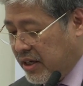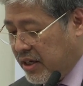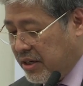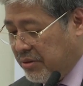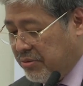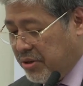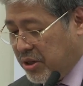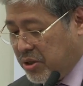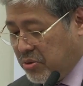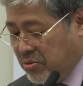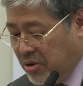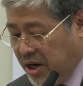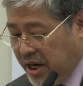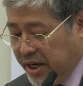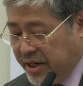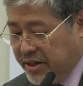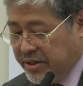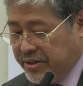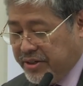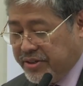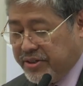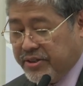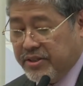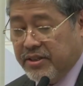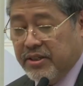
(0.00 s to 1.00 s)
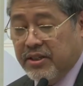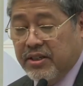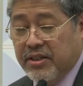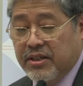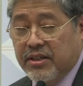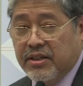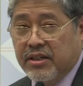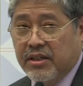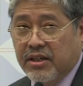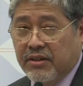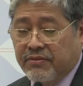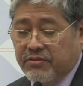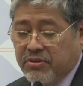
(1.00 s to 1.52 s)
requires,
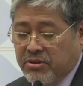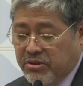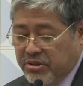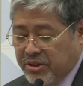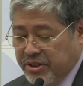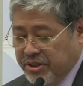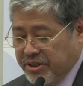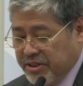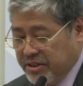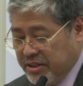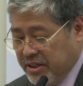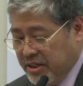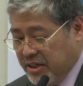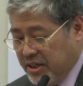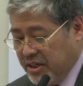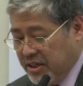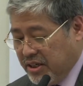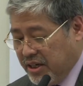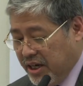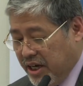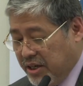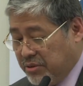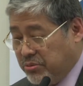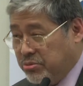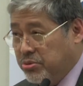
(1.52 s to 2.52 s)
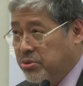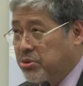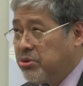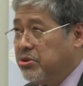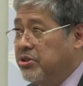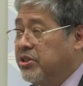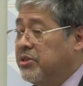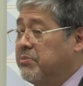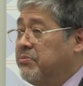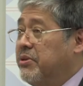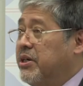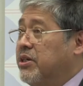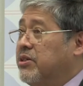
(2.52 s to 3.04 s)
of course, a
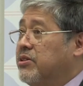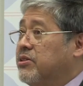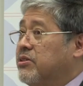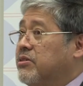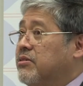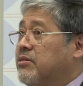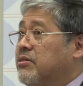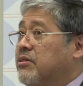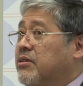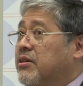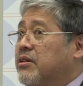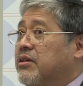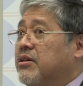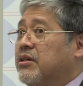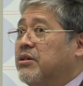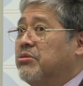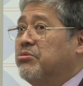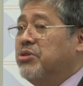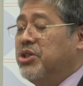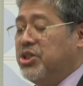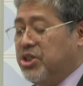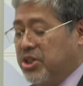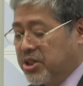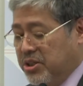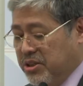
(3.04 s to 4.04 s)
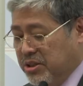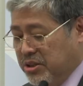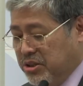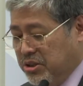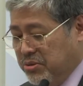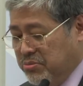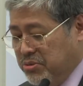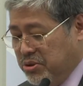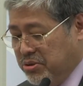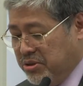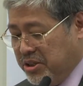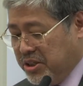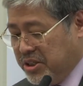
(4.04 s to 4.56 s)
rules-based regional
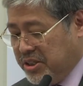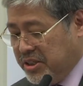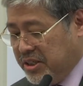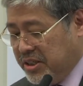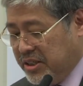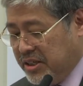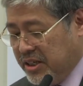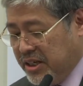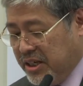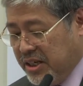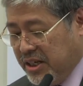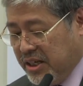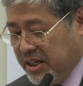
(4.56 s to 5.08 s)
community